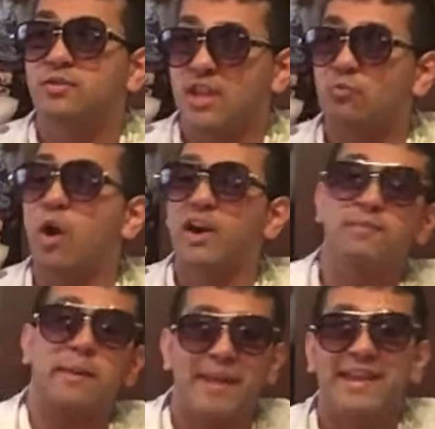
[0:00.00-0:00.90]
they
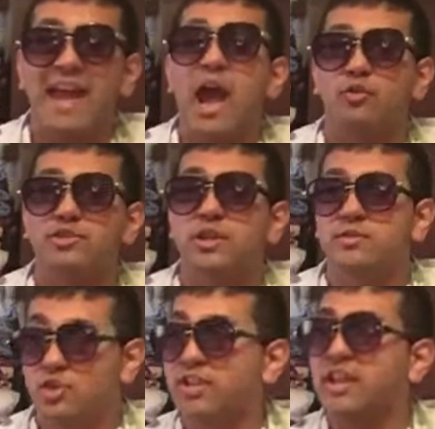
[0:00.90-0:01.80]
wanted McMahon out
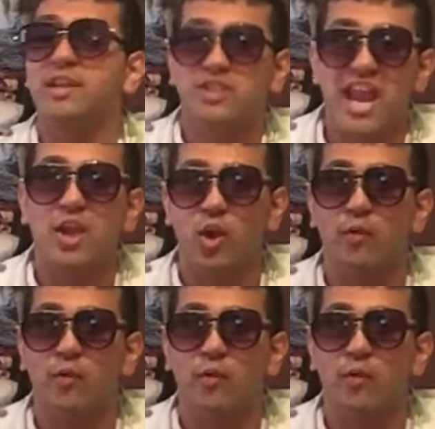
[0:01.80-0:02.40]
so they can take